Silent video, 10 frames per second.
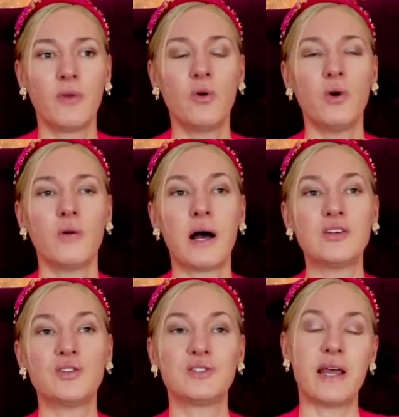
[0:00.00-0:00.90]
or I
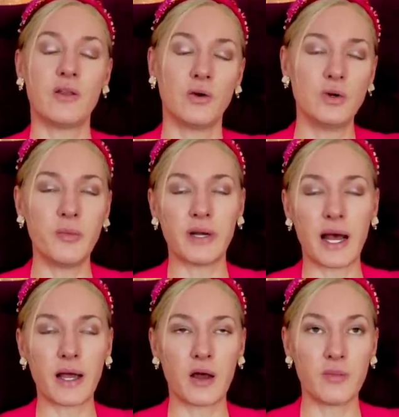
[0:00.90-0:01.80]
should say the woman,
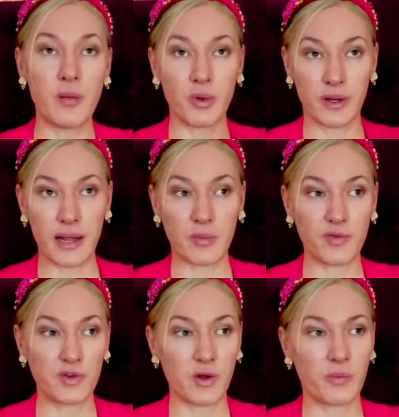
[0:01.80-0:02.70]
I can't remember her name
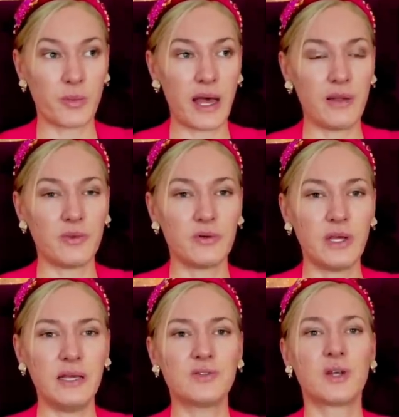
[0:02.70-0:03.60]
off the top of my head, that
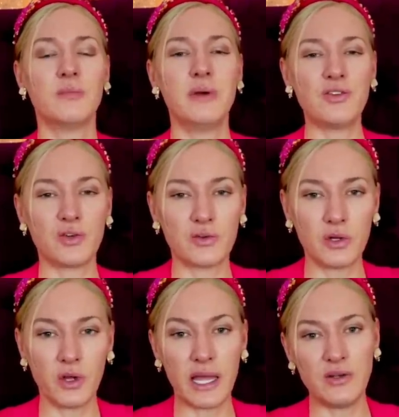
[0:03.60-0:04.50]
he has commissioned
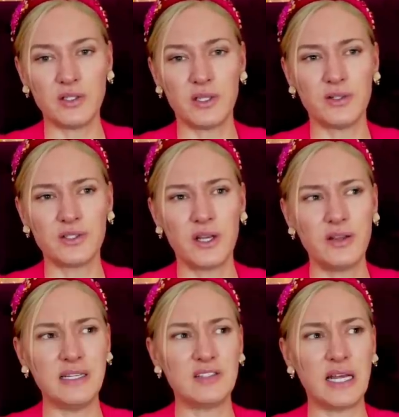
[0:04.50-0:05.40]
to look into
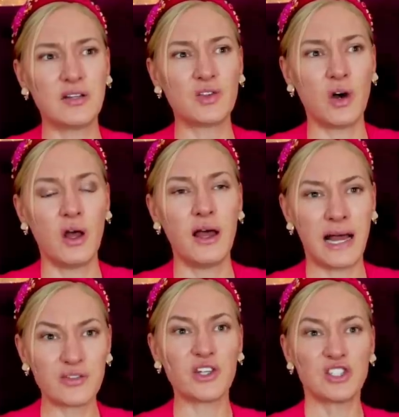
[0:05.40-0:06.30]
these links,
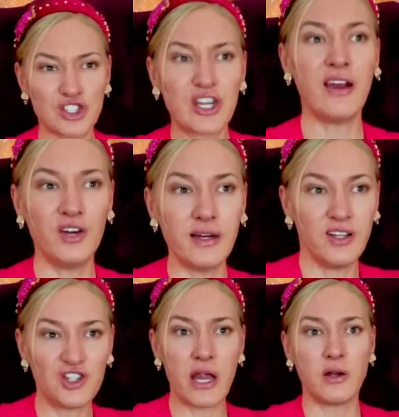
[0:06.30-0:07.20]
has a stated
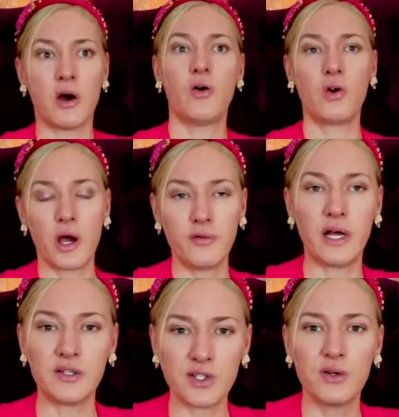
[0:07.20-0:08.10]
agenda all over
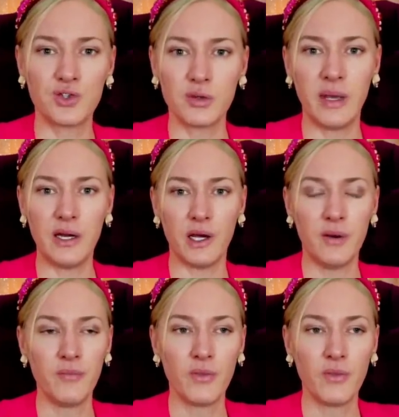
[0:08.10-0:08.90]
her social media.